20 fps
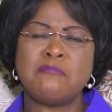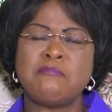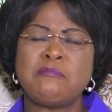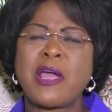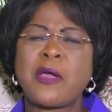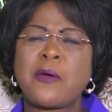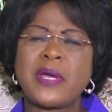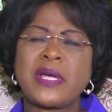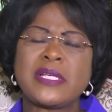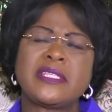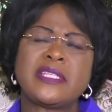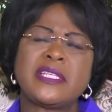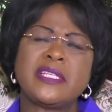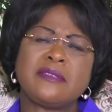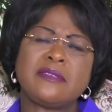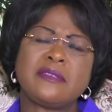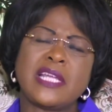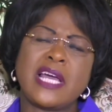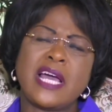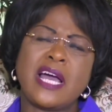My
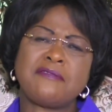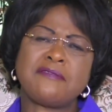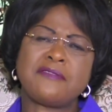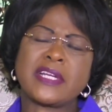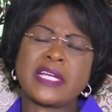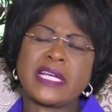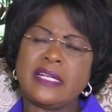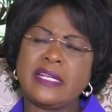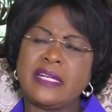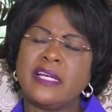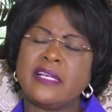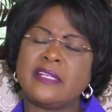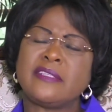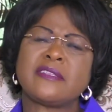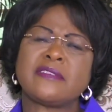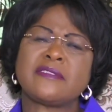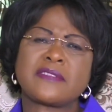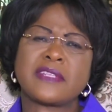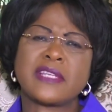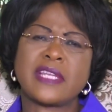question to the African
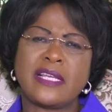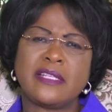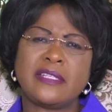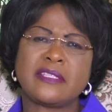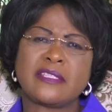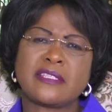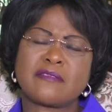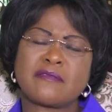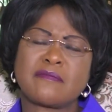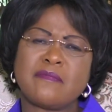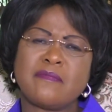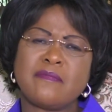heads of states,